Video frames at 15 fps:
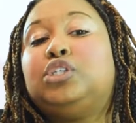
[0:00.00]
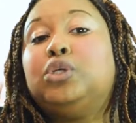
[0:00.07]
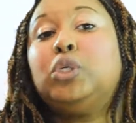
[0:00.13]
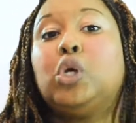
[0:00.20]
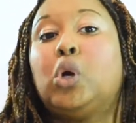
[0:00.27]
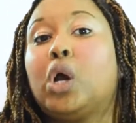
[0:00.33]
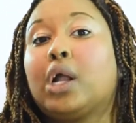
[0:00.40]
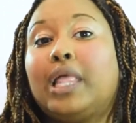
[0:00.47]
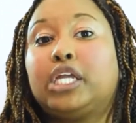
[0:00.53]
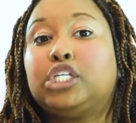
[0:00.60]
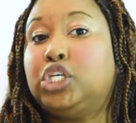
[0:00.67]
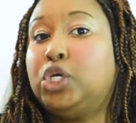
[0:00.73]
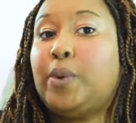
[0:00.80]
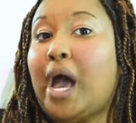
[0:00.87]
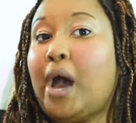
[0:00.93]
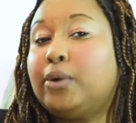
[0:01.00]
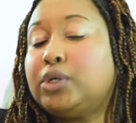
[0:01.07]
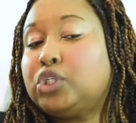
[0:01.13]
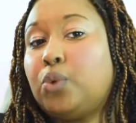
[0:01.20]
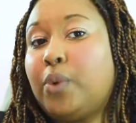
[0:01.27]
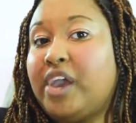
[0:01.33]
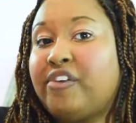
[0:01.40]
New York, like 2 hours
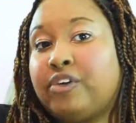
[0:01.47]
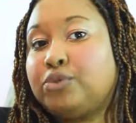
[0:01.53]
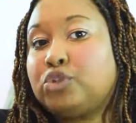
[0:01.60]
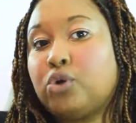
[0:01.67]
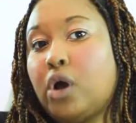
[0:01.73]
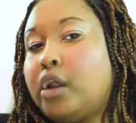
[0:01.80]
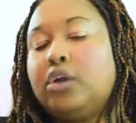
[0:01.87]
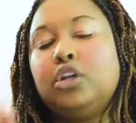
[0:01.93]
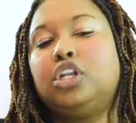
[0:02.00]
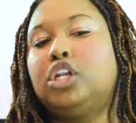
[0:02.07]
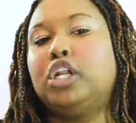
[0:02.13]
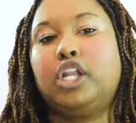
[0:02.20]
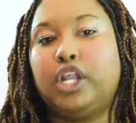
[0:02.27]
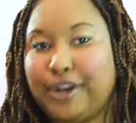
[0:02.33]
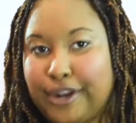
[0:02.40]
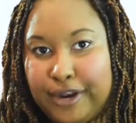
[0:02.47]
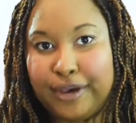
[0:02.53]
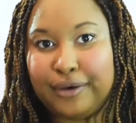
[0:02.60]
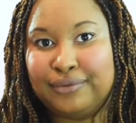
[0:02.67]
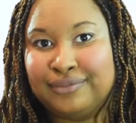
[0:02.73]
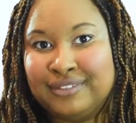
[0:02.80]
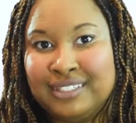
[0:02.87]
away from Toronto.
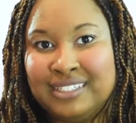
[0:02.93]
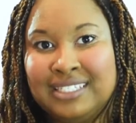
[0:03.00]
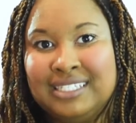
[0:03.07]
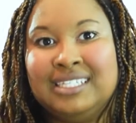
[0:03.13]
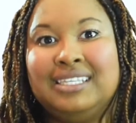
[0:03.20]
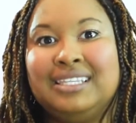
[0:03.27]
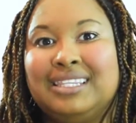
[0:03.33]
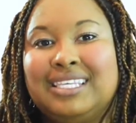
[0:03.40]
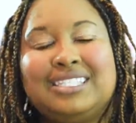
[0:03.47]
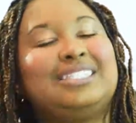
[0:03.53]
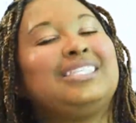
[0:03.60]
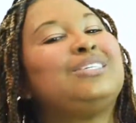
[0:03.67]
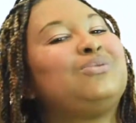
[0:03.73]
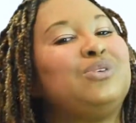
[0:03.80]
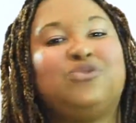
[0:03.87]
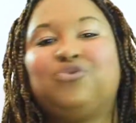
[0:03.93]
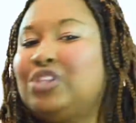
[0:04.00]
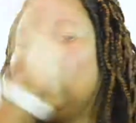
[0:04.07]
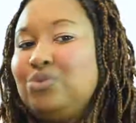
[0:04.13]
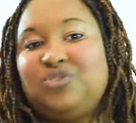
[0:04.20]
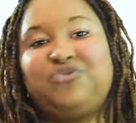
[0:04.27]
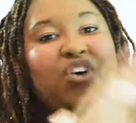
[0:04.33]
No. This
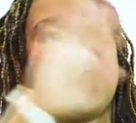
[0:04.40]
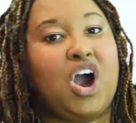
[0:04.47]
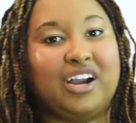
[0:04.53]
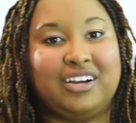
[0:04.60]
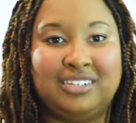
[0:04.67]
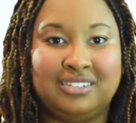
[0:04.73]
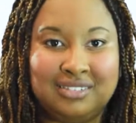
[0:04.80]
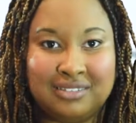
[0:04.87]
was far.